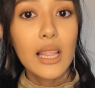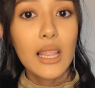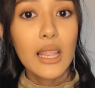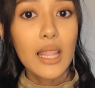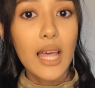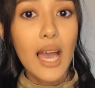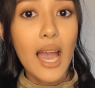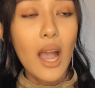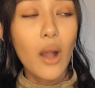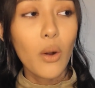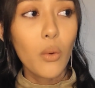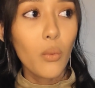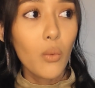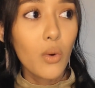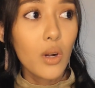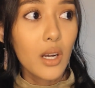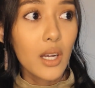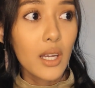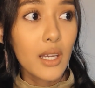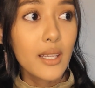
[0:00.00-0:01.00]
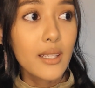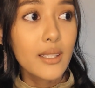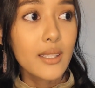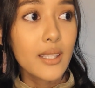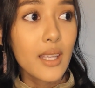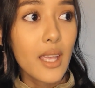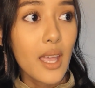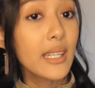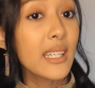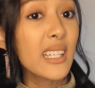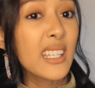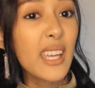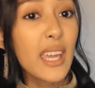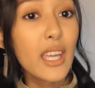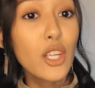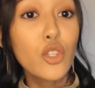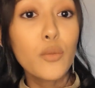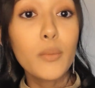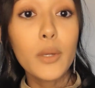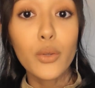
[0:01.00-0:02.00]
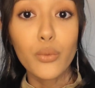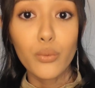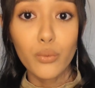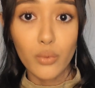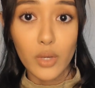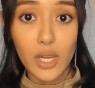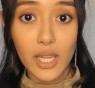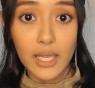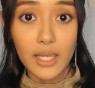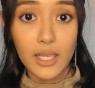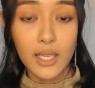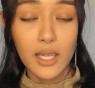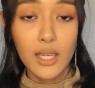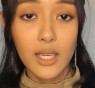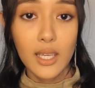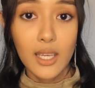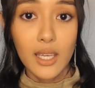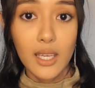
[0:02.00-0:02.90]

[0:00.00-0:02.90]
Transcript: that was an engagement ring.